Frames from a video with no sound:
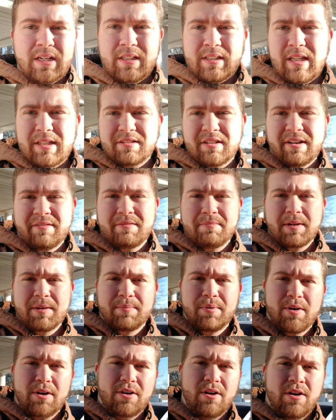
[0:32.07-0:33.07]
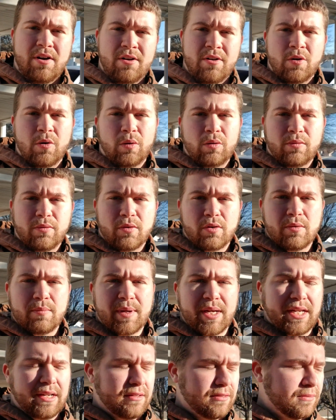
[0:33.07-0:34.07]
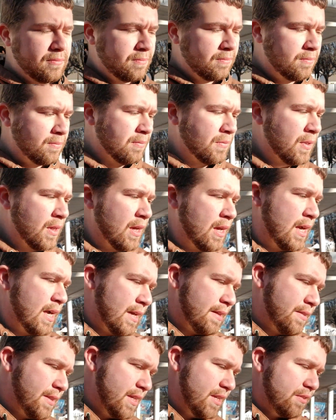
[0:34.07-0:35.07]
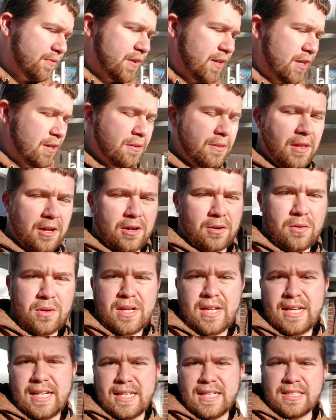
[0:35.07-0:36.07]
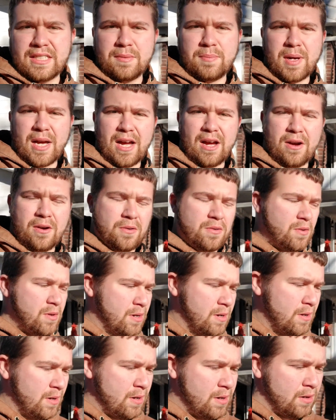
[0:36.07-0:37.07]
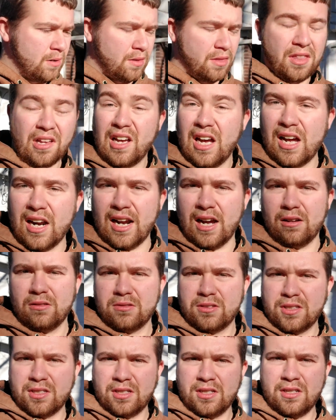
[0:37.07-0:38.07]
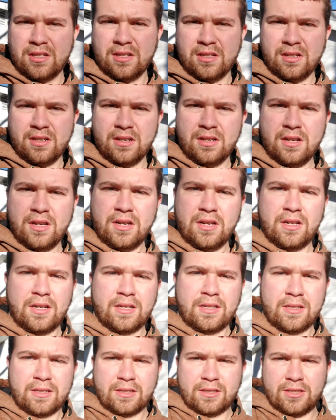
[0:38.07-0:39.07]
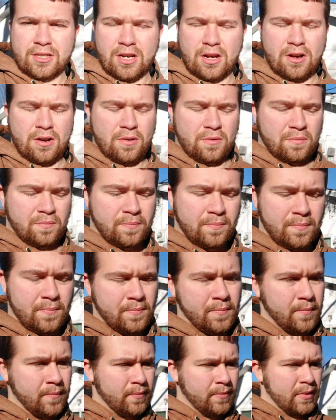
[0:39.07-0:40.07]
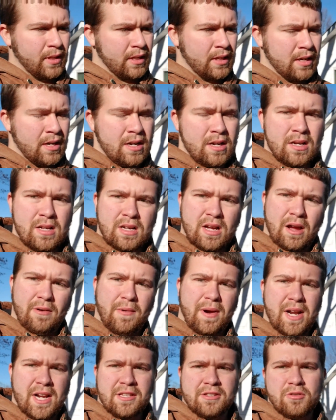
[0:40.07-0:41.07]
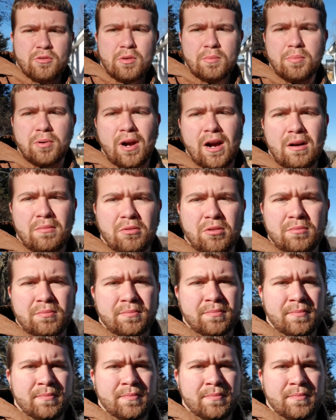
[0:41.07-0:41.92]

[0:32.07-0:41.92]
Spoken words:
that's gonna have to be put on hold for a bit. This video though is about the cutouts. So I ran into a problem